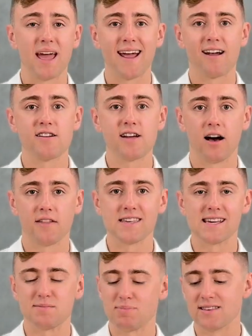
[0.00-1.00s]
paired on
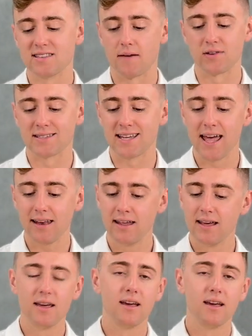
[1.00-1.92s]
the SP710,